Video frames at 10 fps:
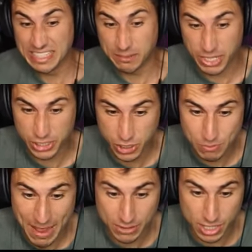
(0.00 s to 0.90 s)
I'm gonna
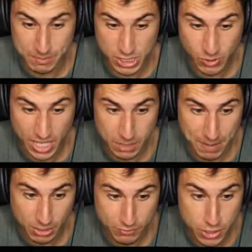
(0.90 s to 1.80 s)
zoom out a little bit so I get a
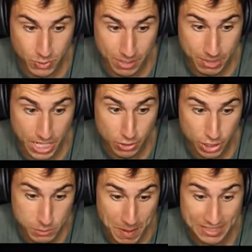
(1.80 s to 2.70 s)
better view, and I'm gonna go
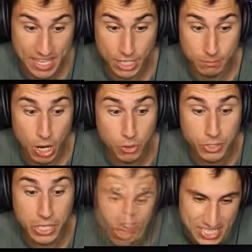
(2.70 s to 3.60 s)
to spectator
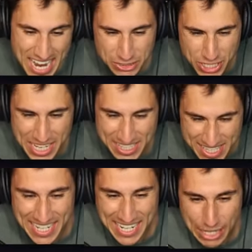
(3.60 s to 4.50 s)
mode. Is he actually, is
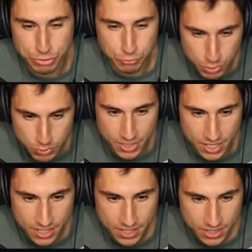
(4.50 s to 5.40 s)
he gonna get through
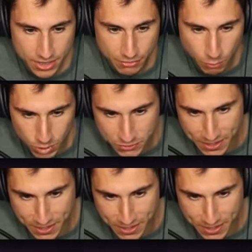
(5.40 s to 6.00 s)
the, the force